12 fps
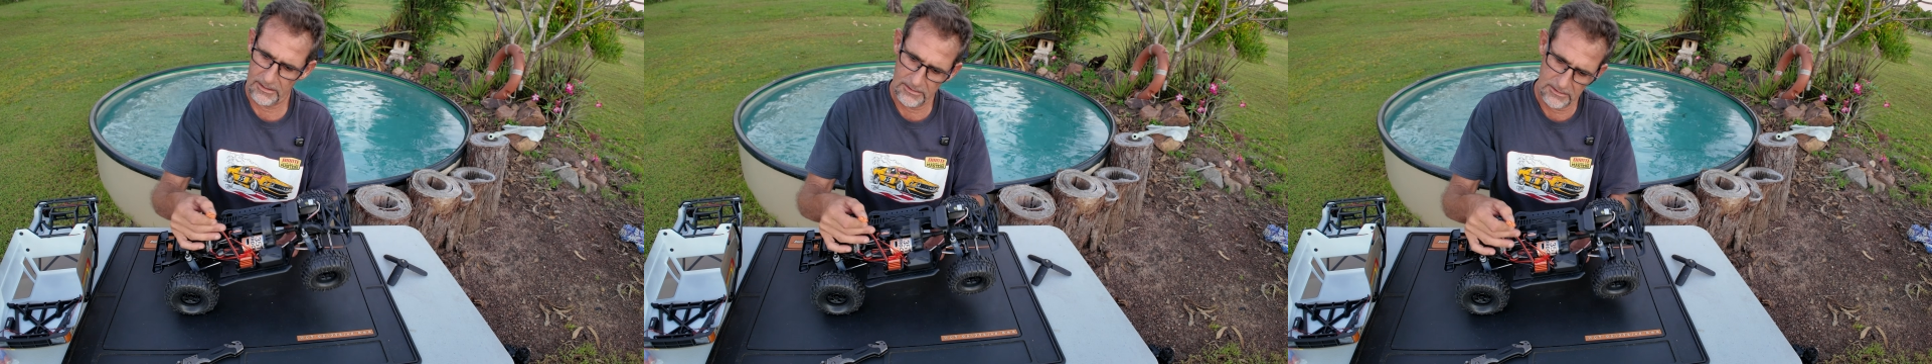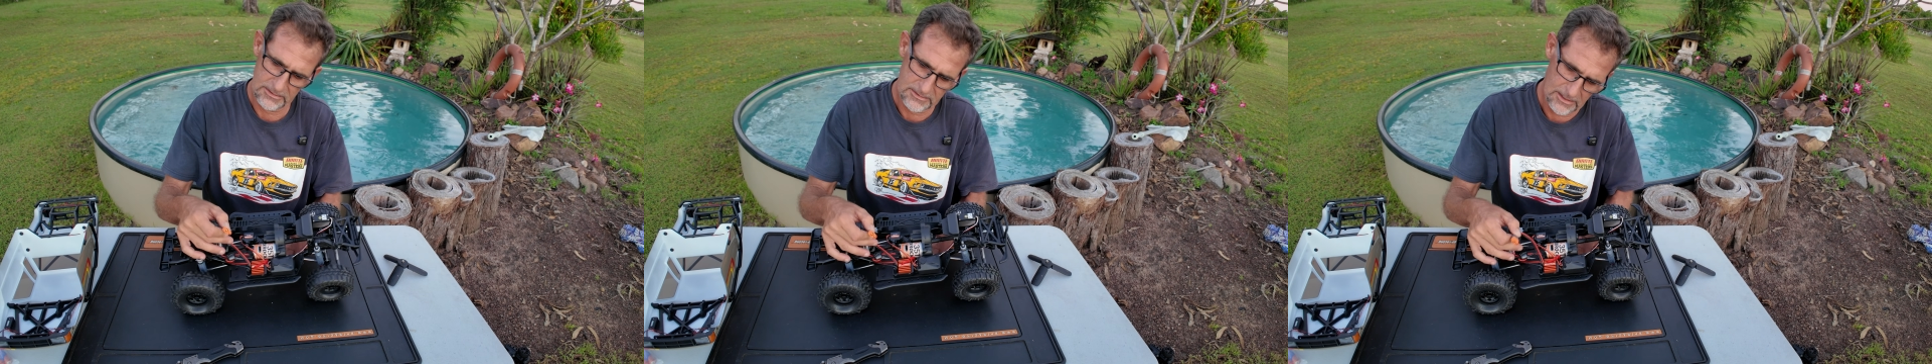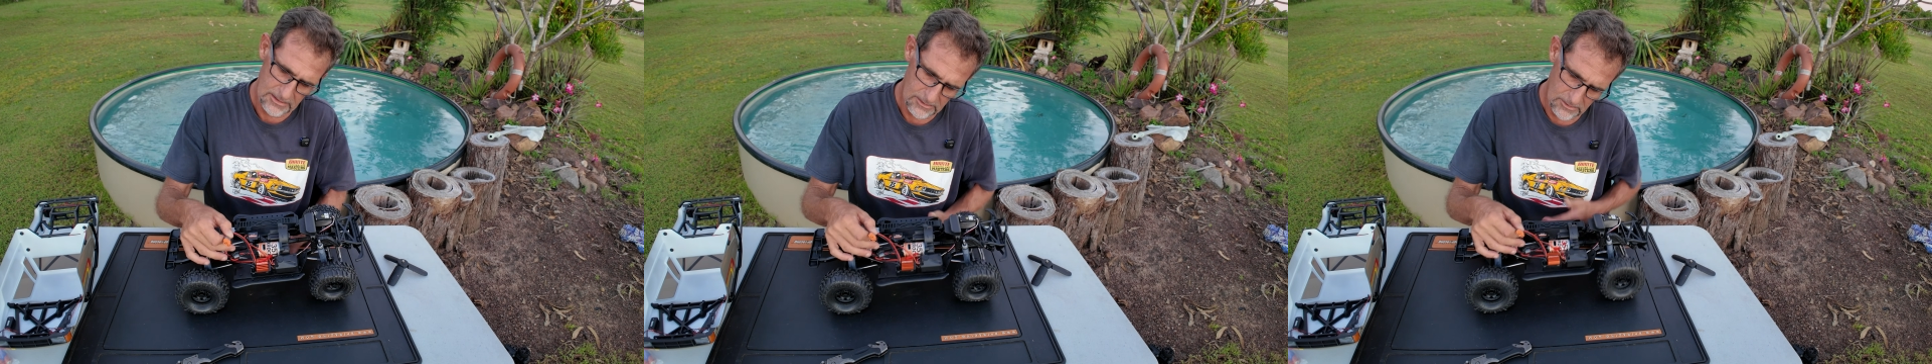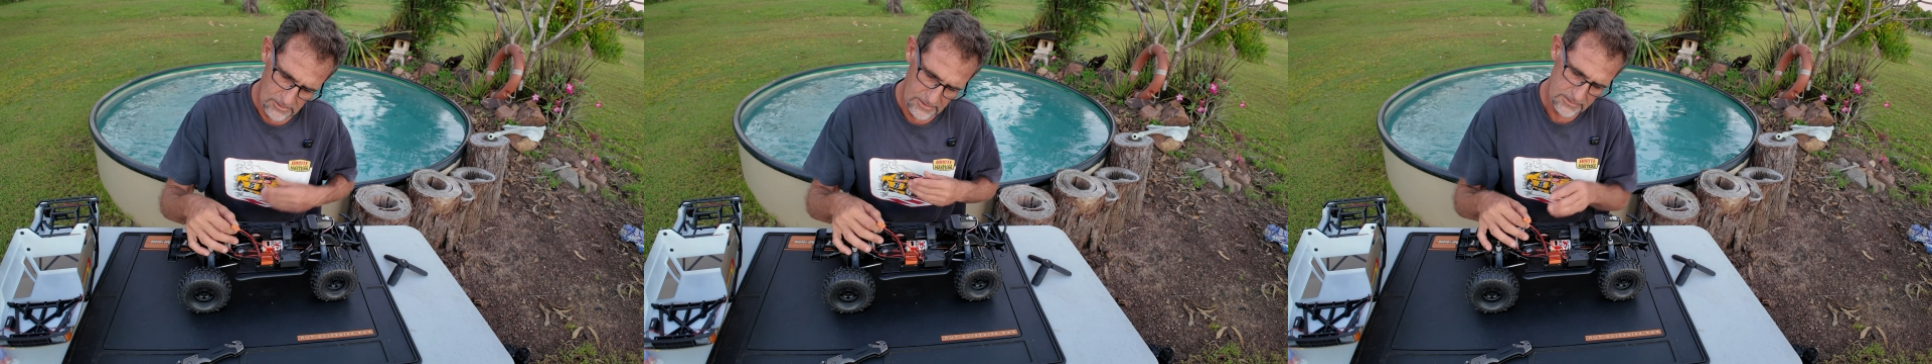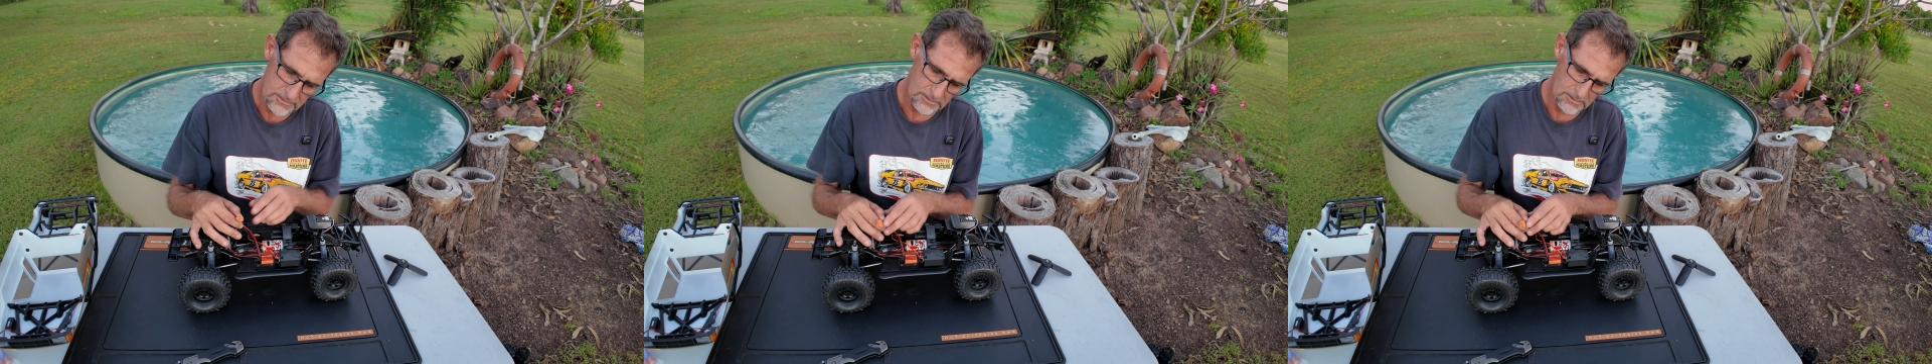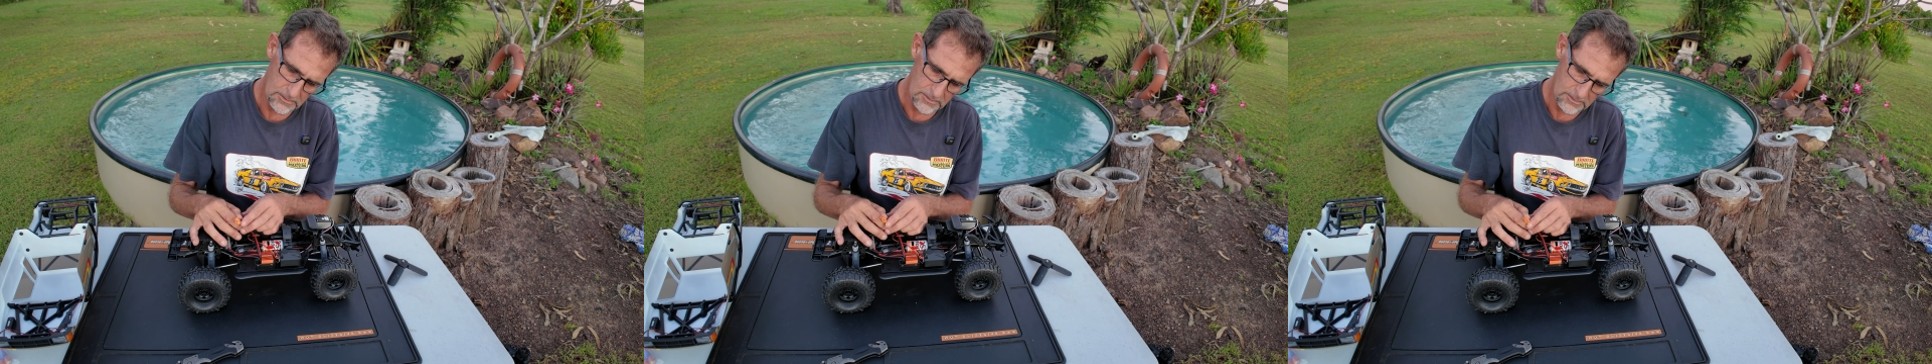in the sunlight.
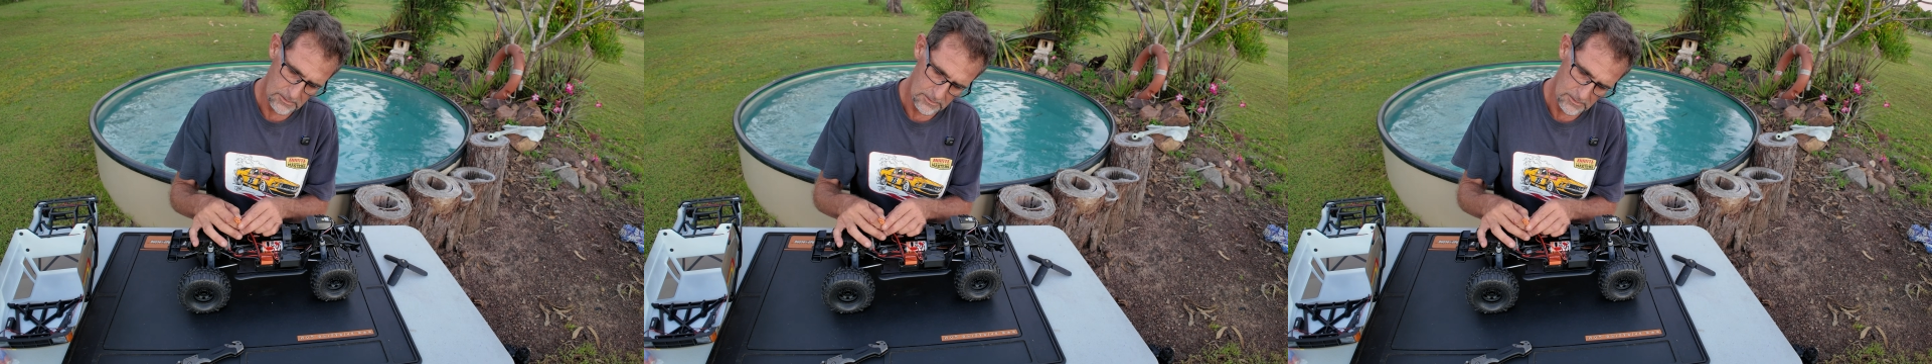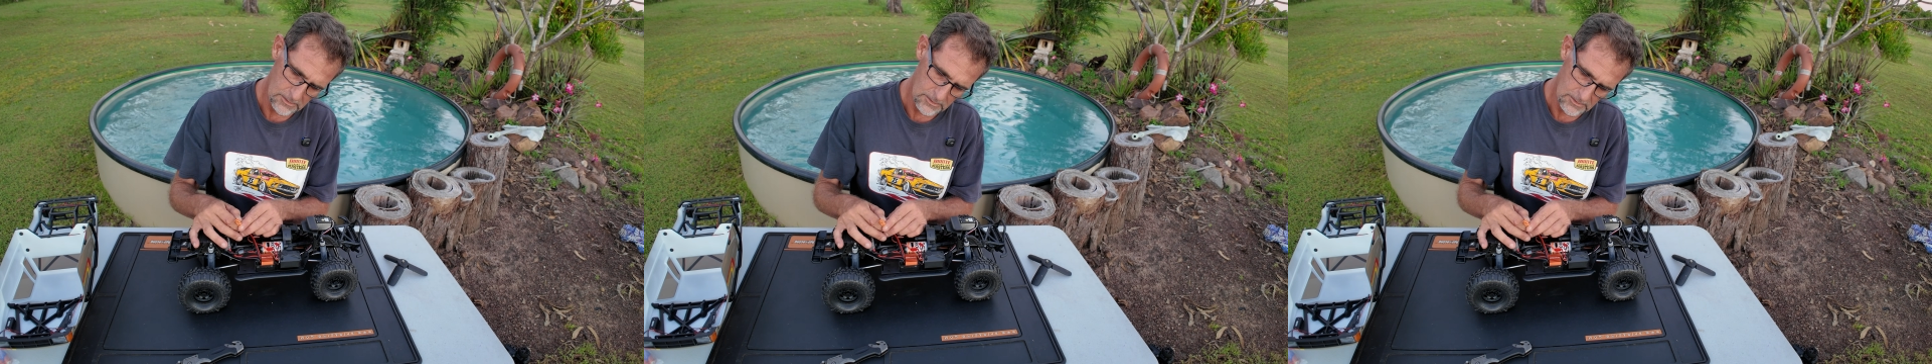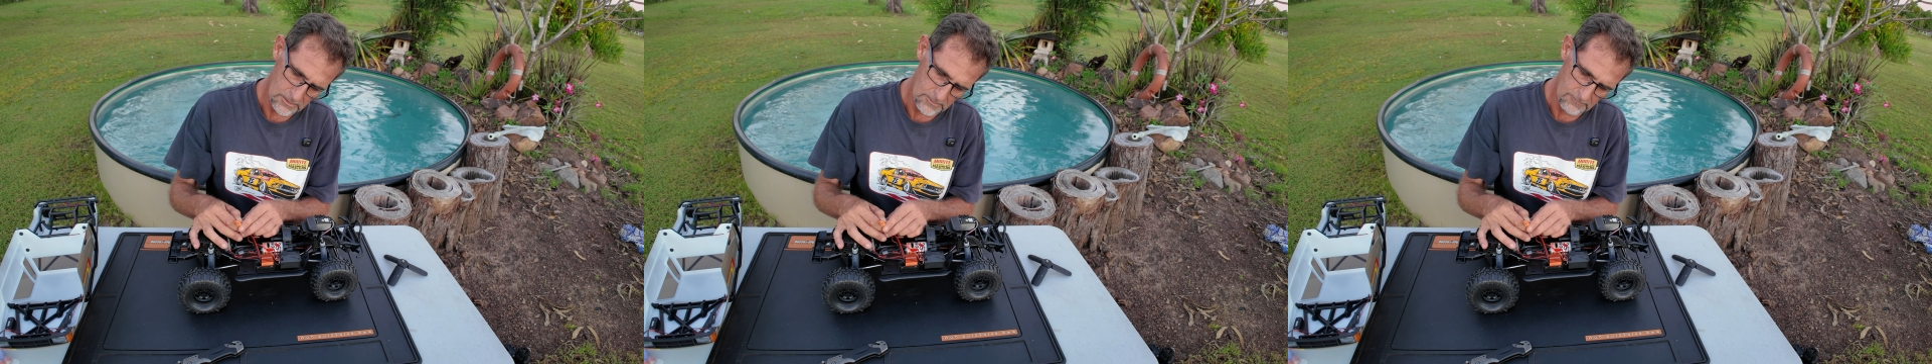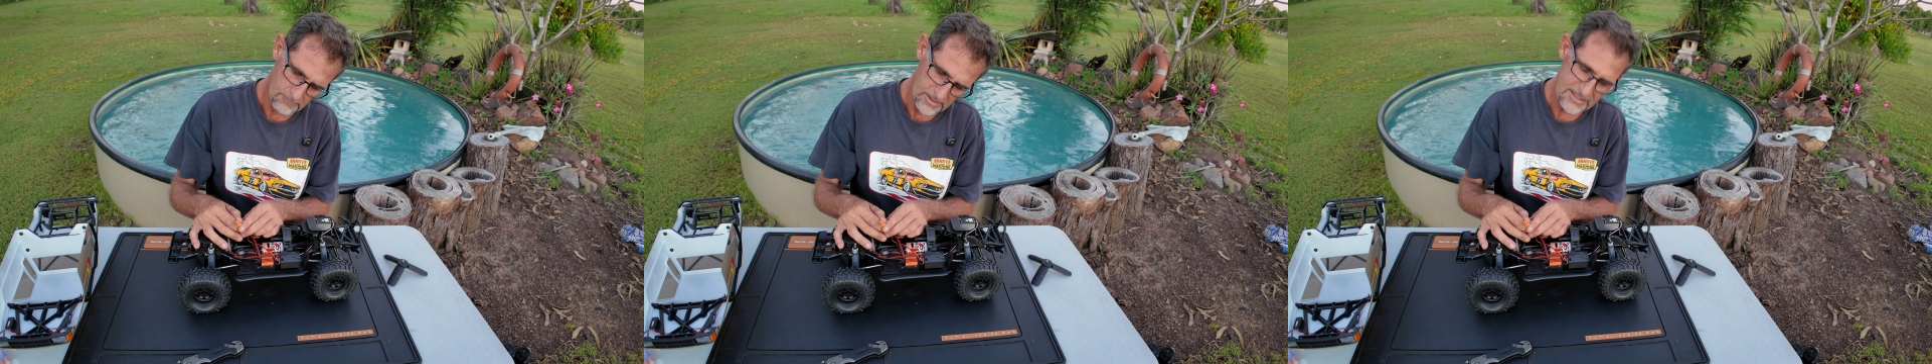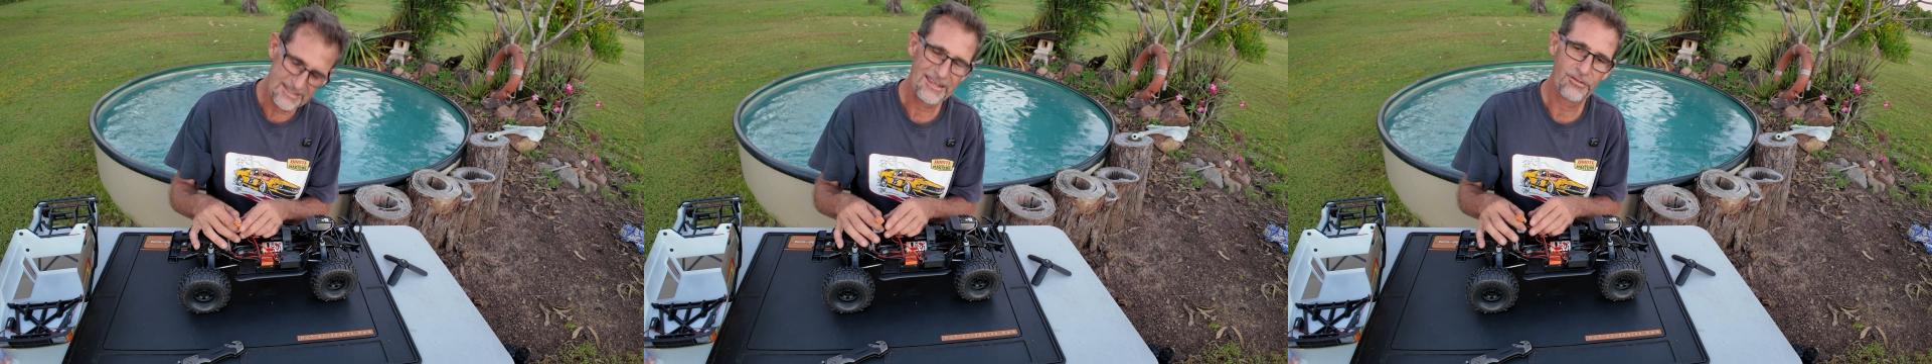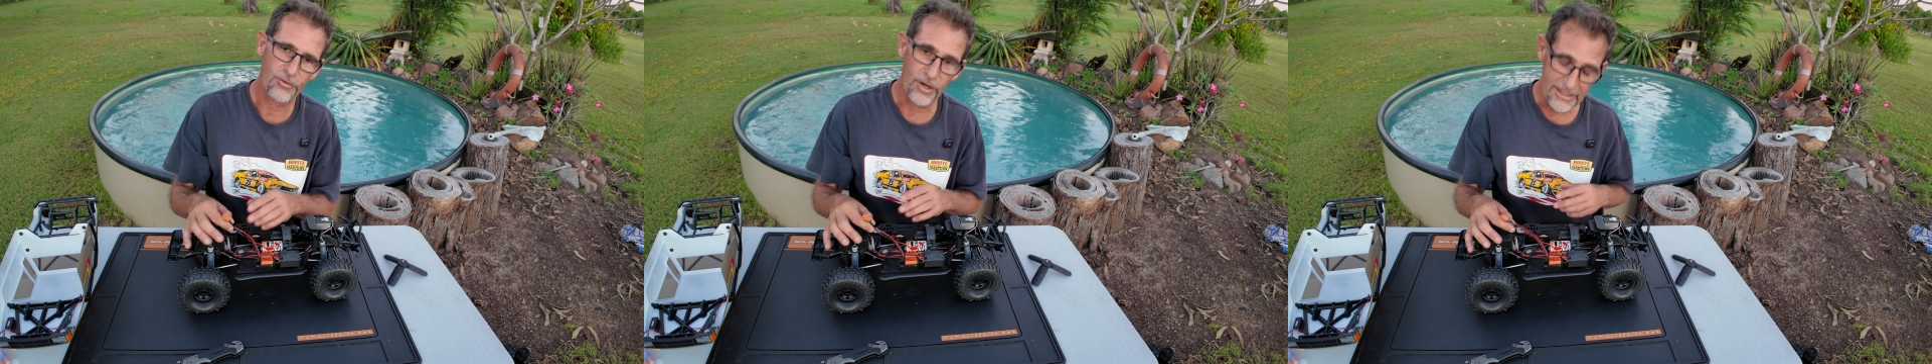
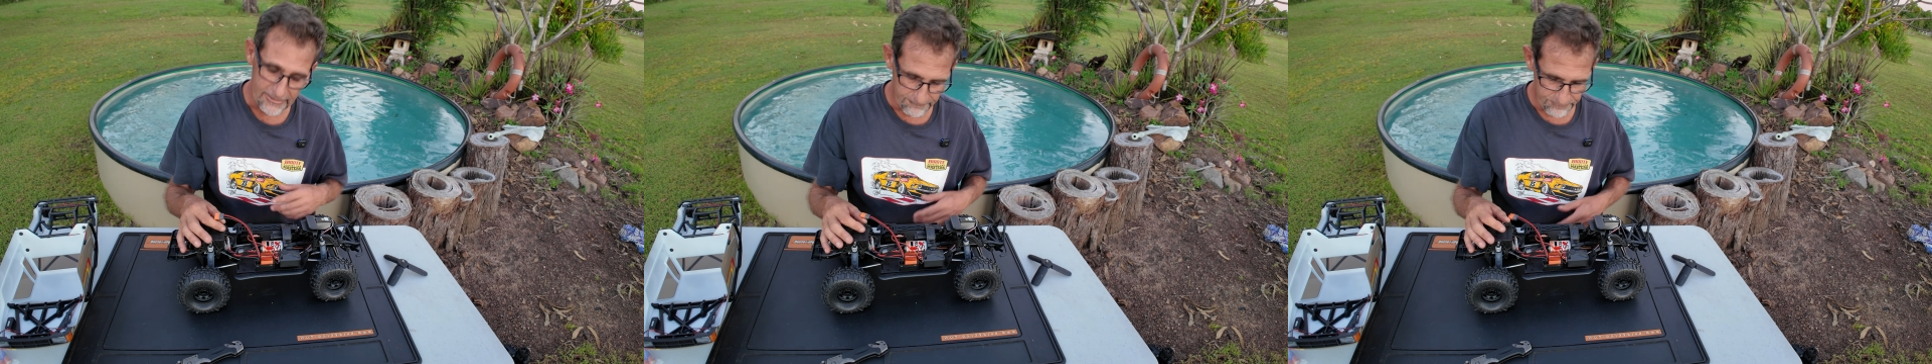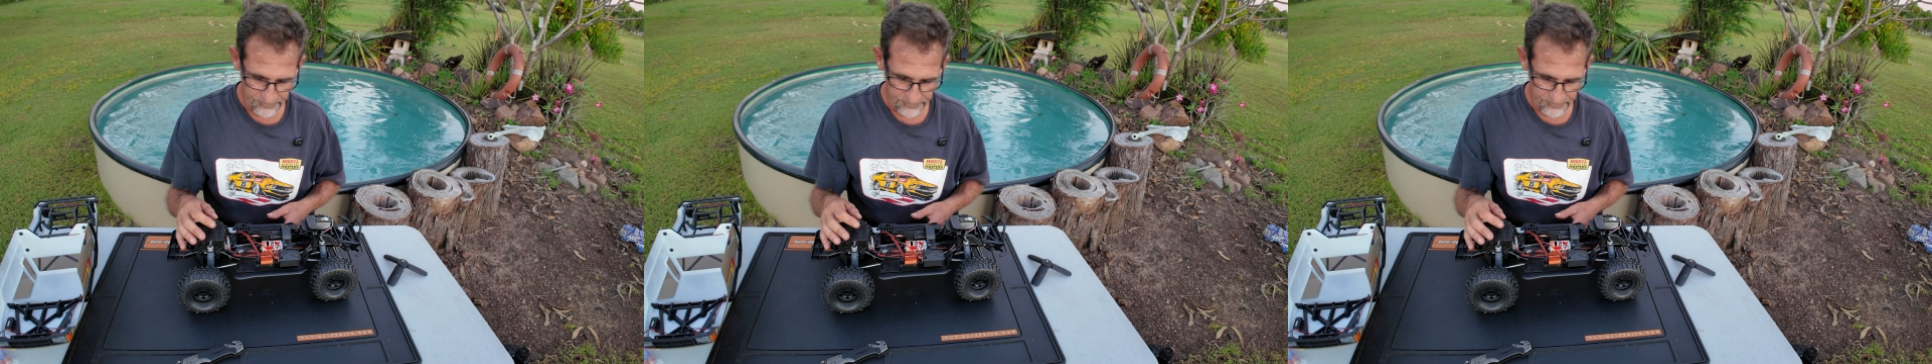EC3.